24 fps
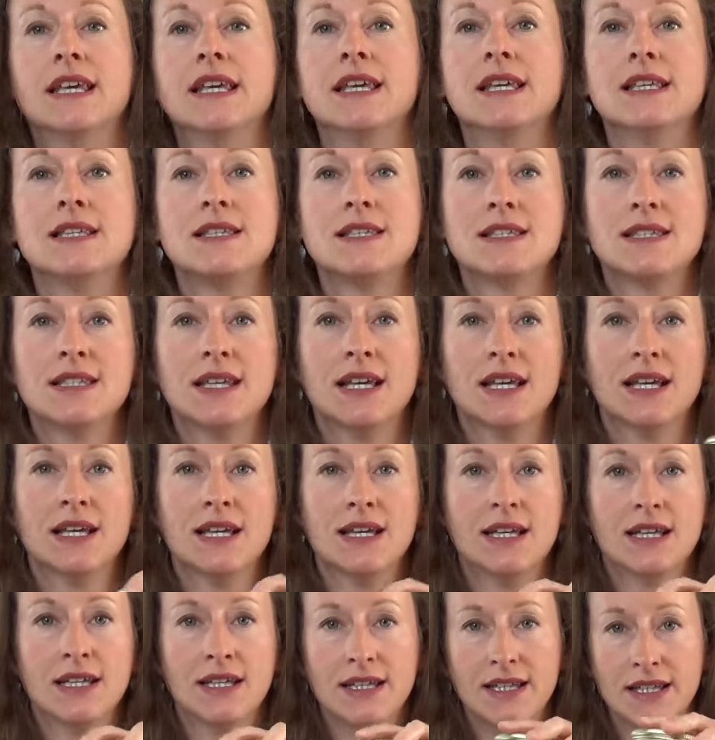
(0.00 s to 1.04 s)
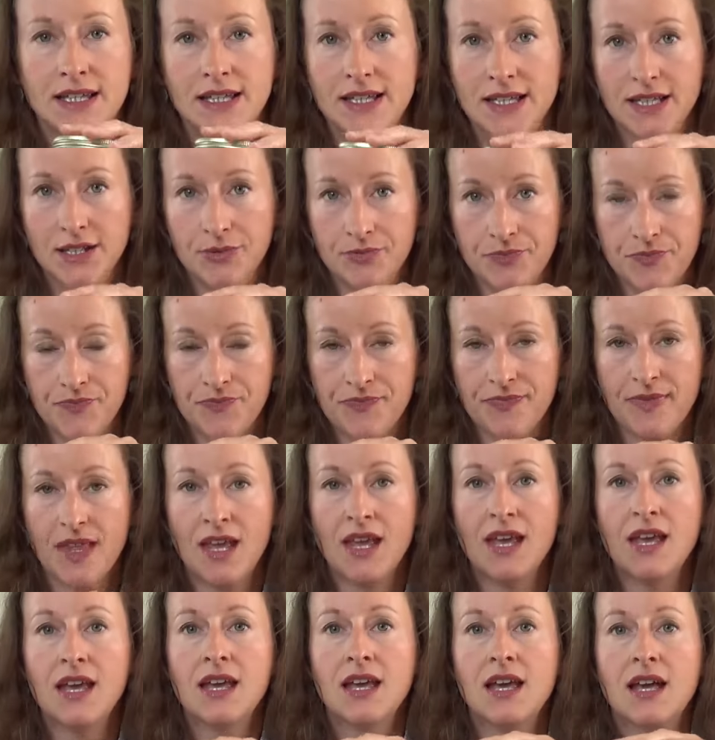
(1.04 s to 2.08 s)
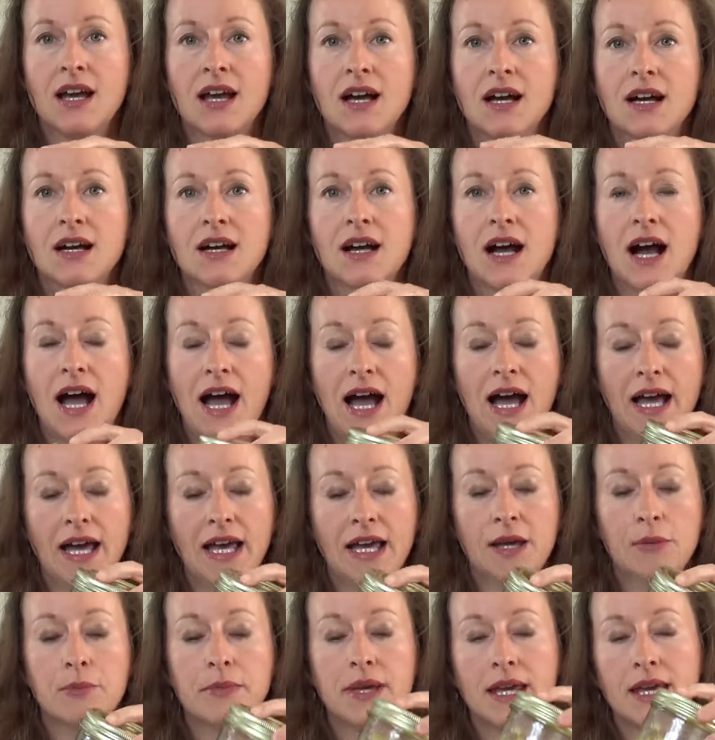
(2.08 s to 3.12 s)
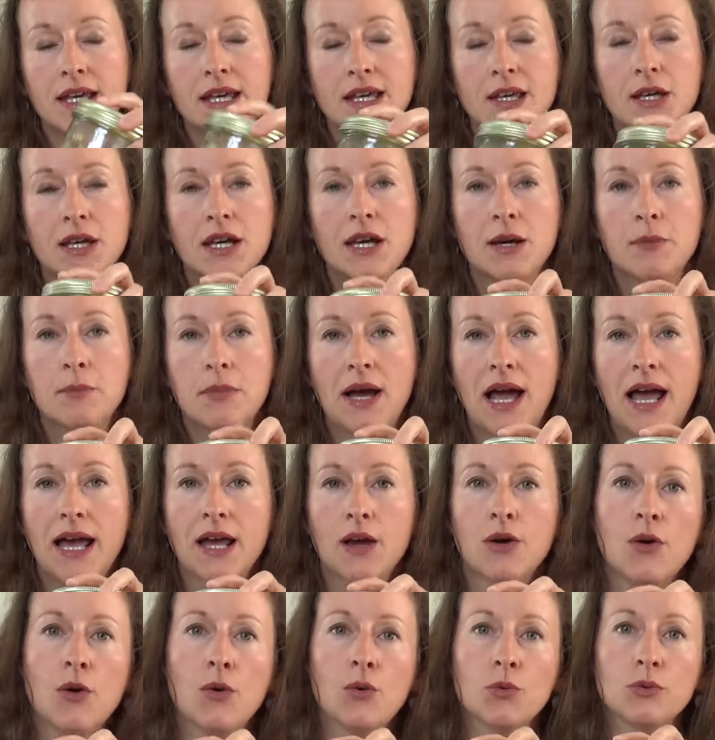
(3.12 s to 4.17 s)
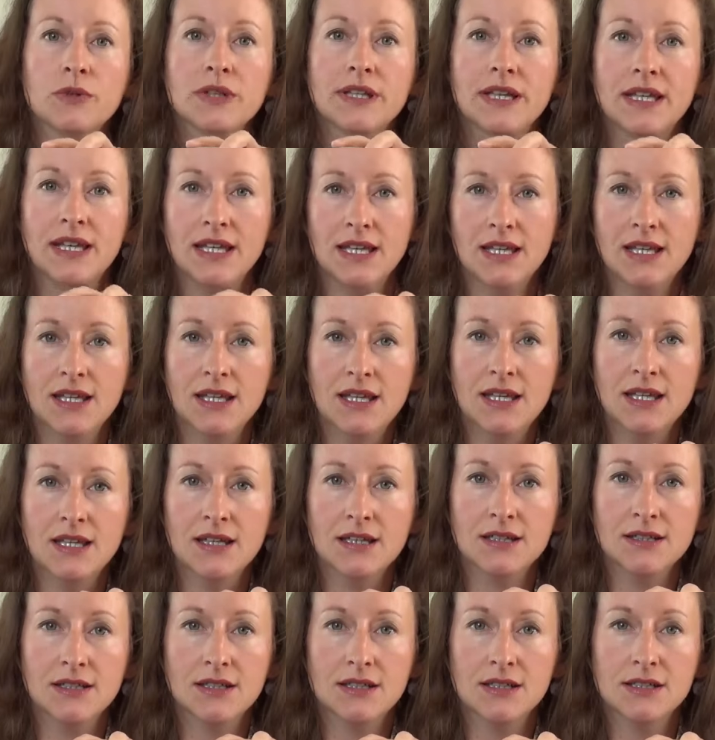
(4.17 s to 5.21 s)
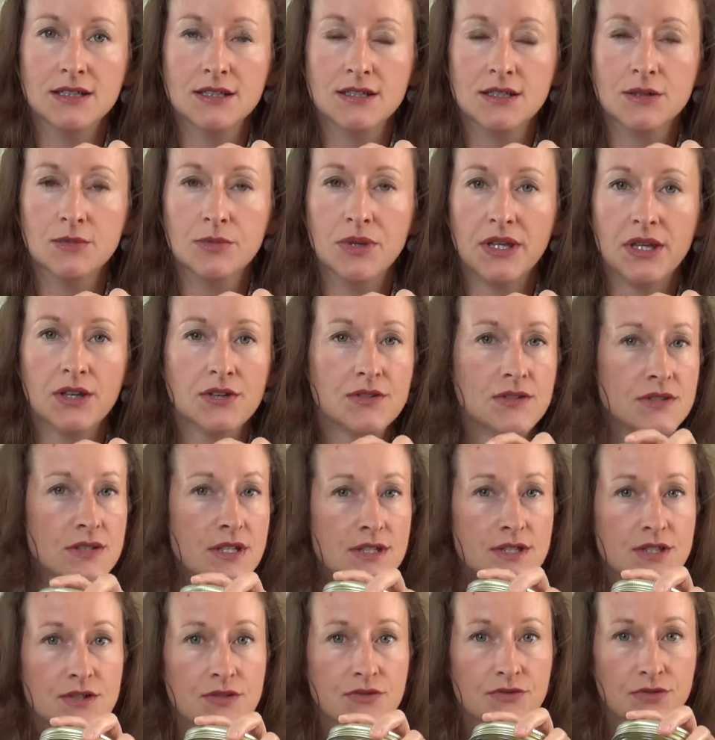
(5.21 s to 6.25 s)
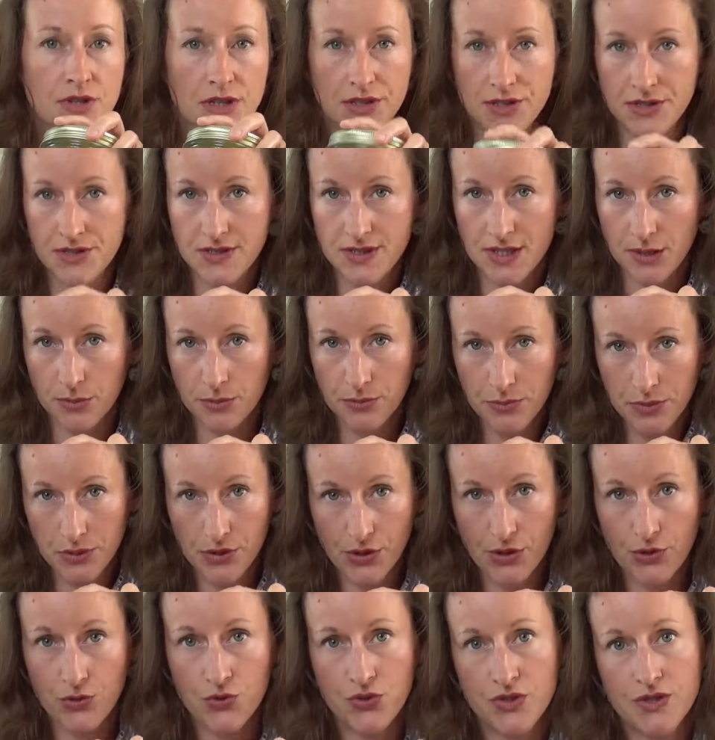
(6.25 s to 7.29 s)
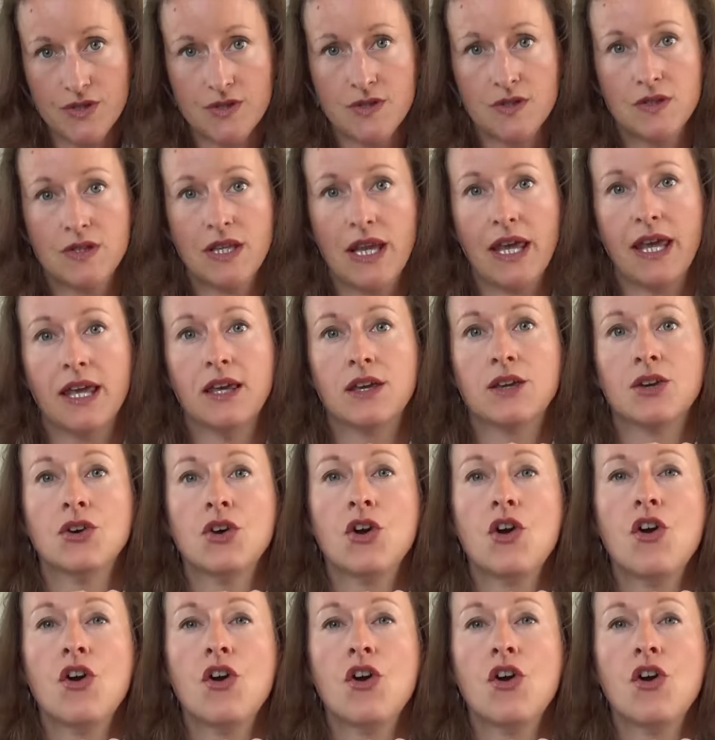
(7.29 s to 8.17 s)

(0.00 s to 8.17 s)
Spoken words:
is ghee. I make my own ghee because it's very simple. You just take